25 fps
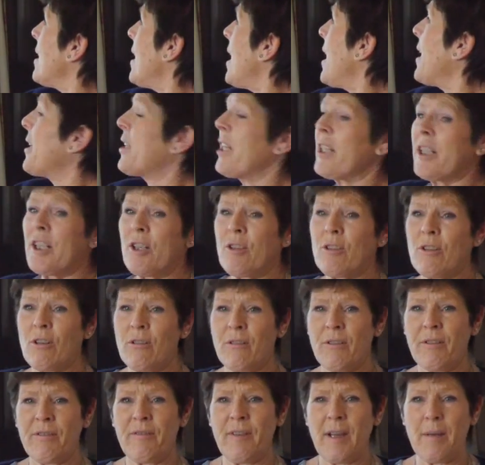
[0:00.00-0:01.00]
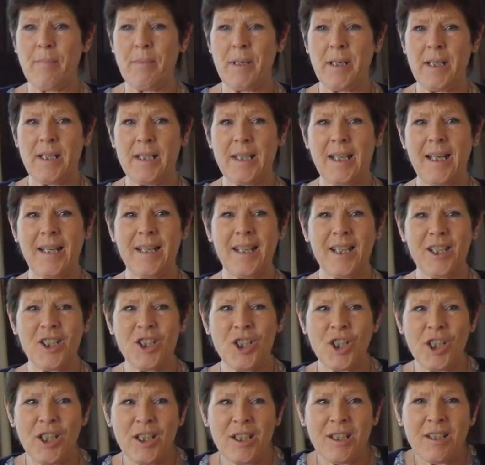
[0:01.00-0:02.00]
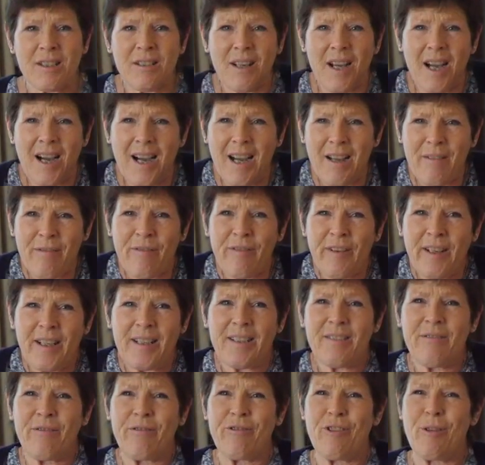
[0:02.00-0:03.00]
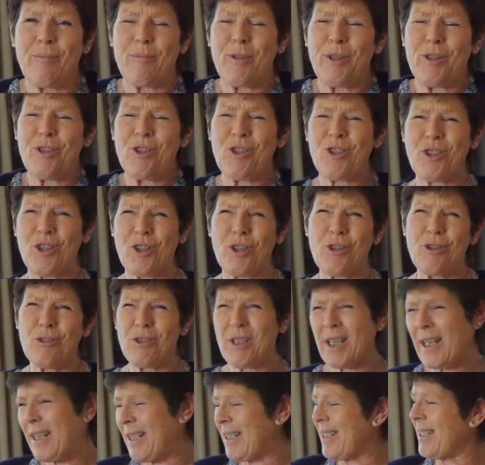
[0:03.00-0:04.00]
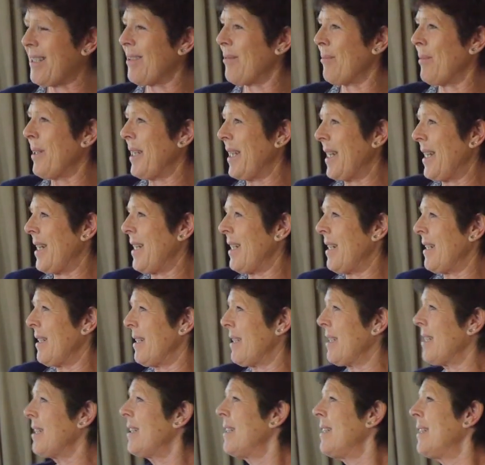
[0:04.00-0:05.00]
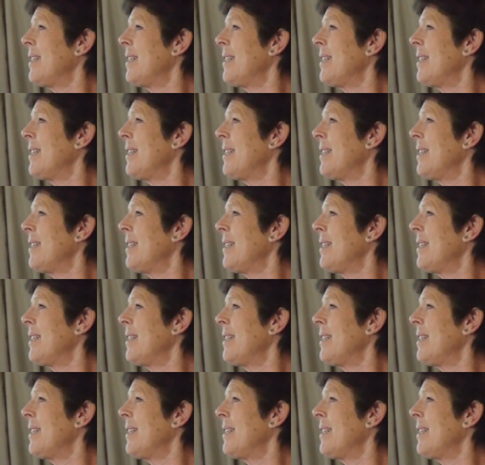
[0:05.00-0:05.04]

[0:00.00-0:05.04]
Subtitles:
I know a lot of the families, and I felt from those 2 days that we had